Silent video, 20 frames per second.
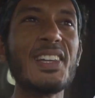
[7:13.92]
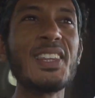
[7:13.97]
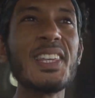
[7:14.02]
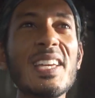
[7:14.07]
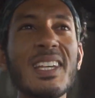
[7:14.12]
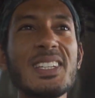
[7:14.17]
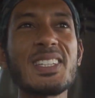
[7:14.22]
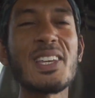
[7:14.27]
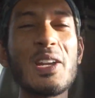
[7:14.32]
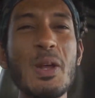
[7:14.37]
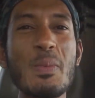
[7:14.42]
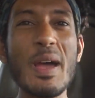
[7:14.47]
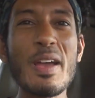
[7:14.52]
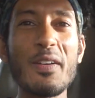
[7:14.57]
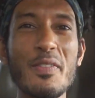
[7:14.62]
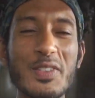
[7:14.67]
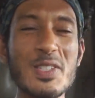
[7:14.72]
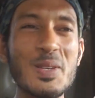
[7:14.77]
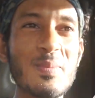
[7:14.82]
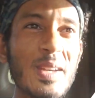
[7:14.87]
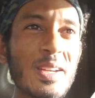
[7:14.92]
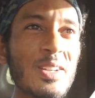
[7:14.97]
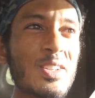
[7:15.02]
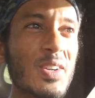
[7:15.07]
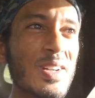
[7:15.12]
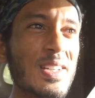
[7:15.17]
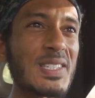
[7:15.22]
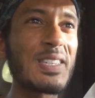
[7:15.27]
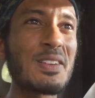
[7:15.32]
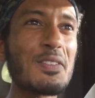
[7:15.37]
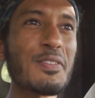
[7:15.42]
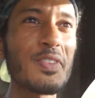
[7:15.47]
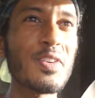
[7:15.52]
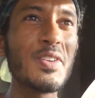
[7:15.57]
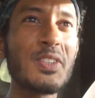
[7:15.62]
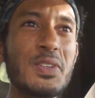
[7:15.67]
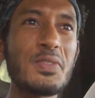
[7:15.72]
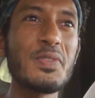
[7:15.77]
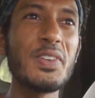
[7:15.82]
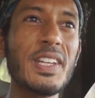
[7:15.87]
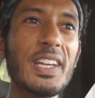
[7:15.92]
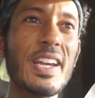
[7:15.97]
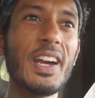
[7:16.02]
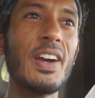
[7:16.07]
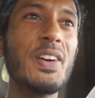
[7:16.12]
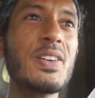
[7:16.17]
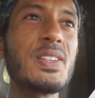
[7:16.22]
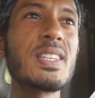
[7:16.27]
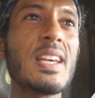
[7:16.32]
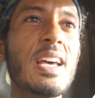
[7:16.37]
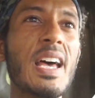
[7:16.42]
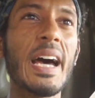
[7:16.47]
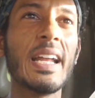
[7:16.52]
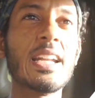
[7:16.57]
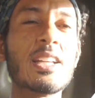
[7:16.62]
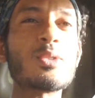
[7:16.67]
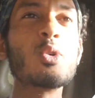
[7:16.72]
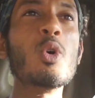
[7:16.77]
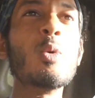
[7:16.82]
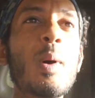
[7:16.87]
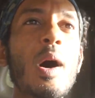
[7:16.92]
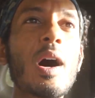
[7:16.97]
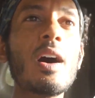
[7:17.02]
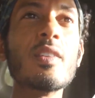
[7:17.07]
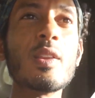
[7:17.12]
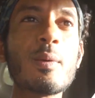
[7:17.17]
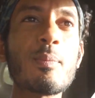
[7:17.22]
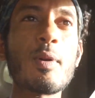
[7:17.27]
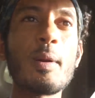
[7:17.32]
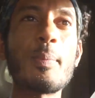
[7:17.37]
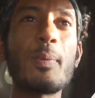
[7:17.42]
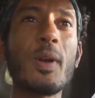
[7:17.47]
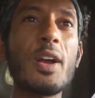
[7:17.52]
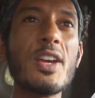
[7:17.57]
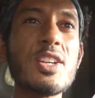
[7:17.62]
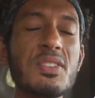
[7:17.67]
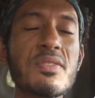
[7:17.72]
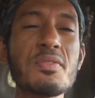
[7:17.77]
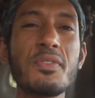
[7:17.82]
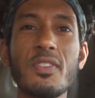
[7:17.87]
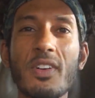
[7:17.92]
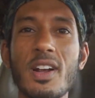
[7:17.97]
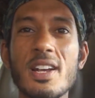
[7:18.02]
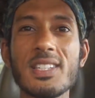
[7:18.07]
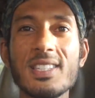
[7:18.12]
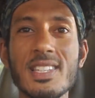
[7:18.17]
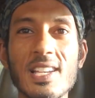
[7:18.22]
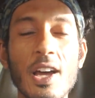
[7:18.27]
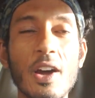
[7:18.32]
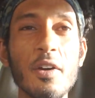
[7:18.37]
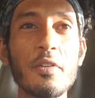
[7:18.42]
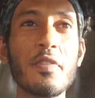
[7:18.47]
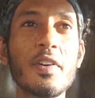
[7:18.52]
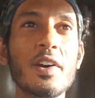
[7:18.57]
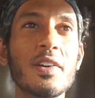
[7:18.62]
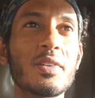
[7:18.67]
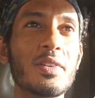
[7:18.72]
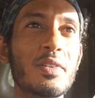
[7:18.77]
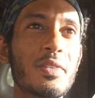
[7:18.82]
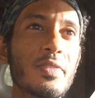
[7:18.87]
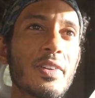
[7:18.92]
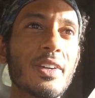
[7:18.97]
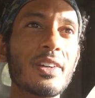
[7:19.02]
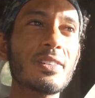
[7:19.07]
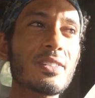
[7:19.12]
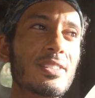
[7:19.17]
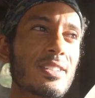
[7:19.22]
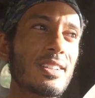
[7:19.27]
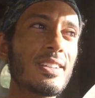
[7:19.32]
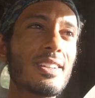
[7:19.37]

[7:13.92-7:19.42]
I think it's going to make for some interesting future videos and it's all part of the preparation for us to go further afield.